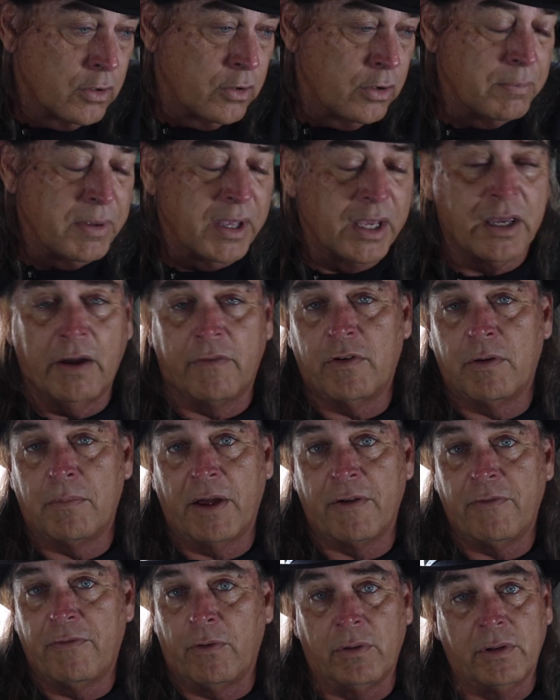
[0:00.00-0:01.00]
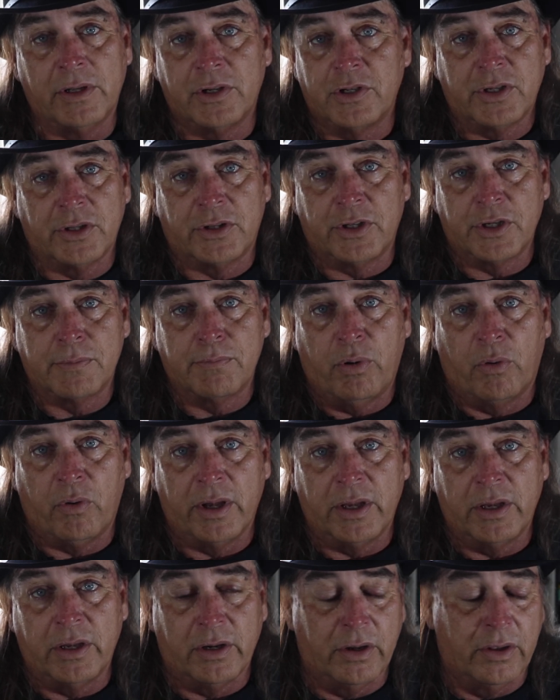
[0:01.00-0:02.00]
Could be covered by foliage at this
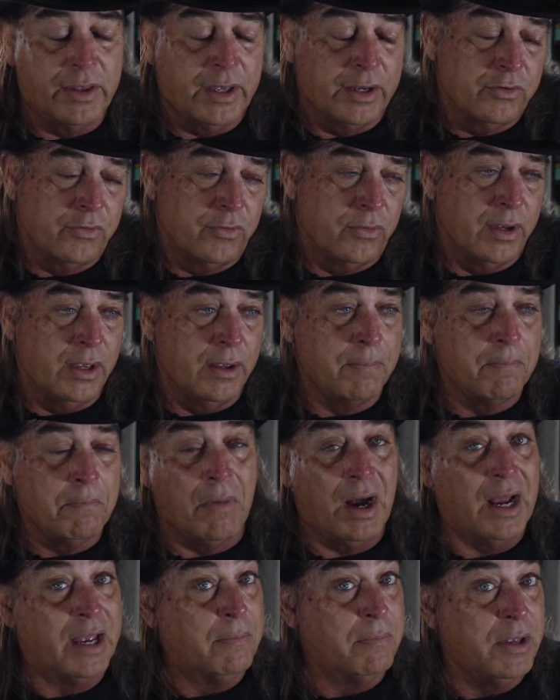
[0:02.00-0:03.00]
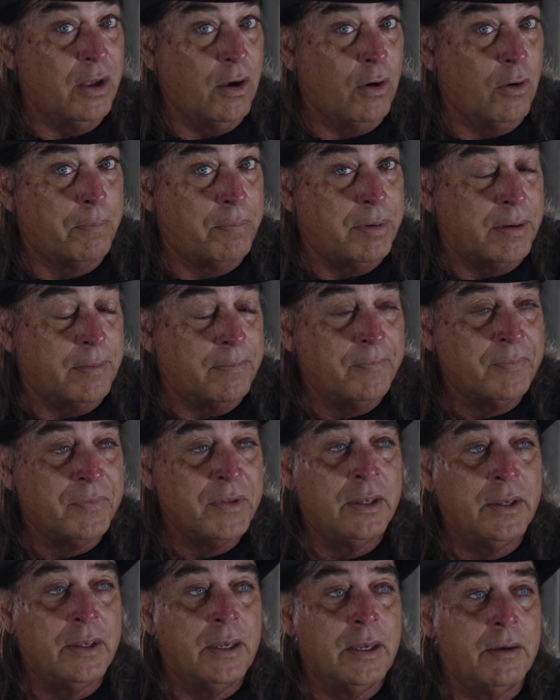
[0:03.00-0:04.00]
point. You know that tree might be open.
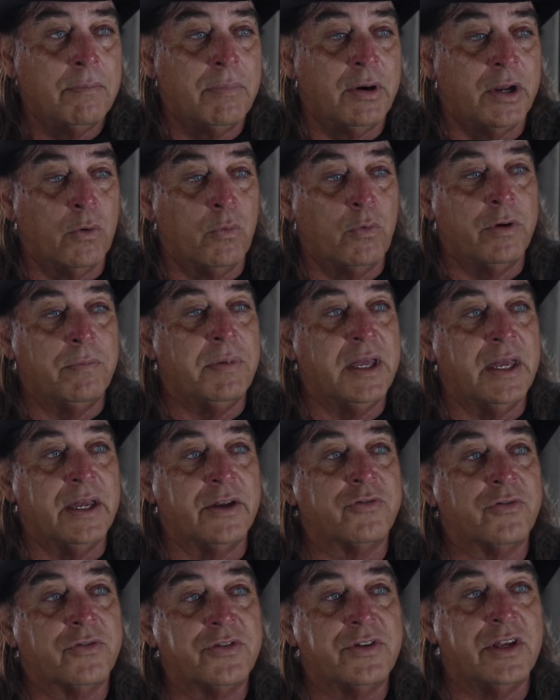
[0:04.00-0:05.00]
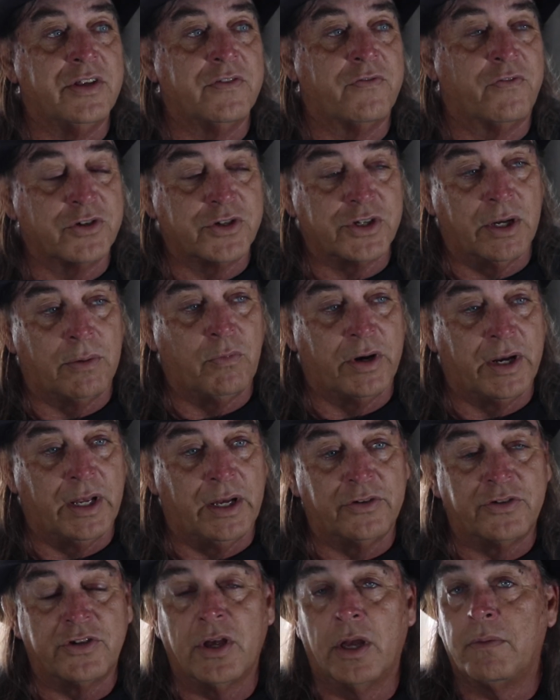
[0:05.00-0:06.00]
But it would be interesting for someone
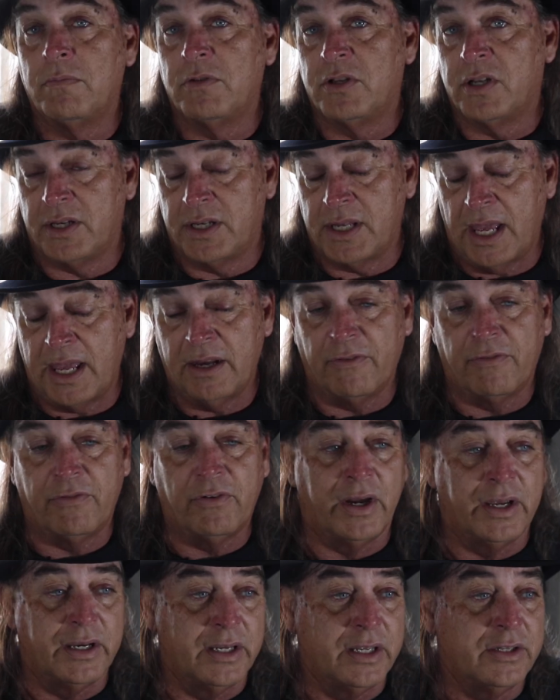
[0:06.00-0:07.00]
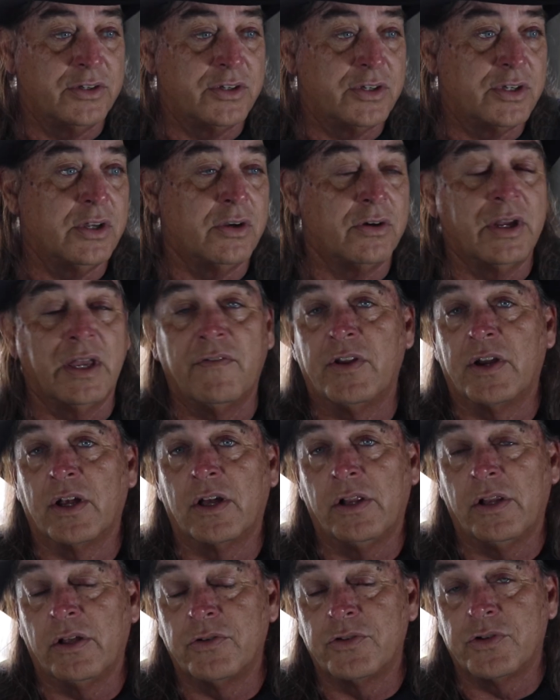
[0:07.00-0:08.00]
else today to find it and still give it a
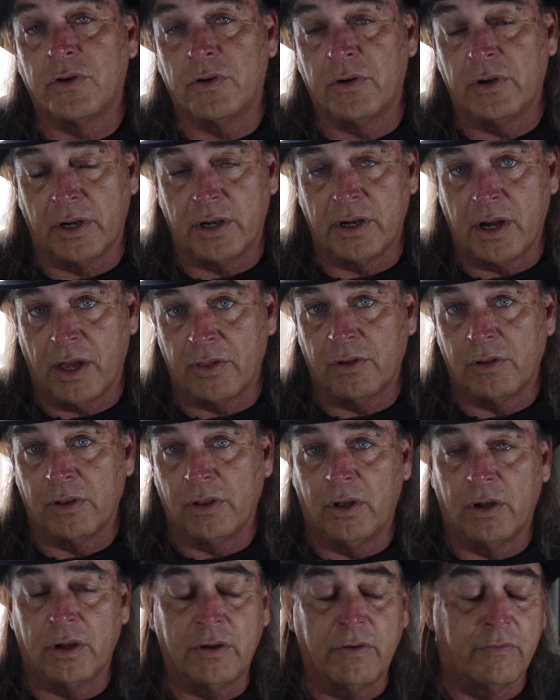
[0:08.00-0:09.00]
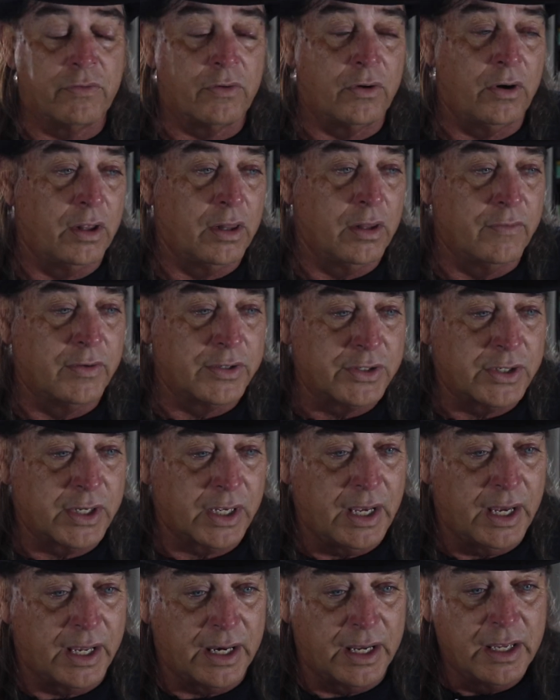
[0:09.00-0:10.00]
closer and another look, and for all of us
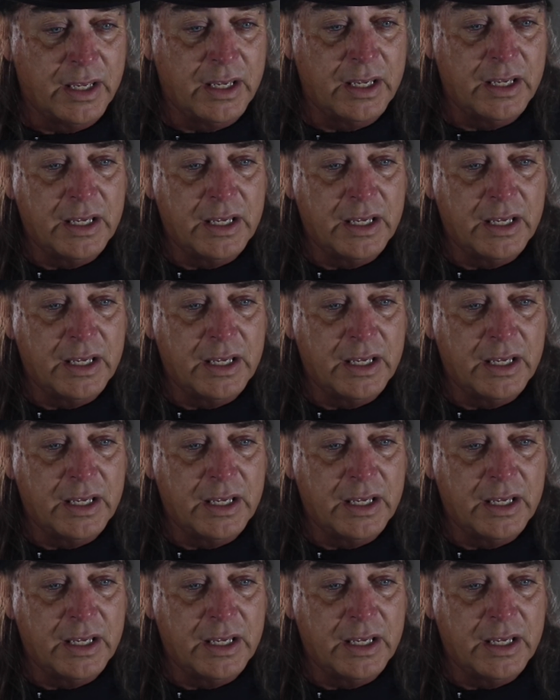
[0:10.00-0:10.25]
to kind of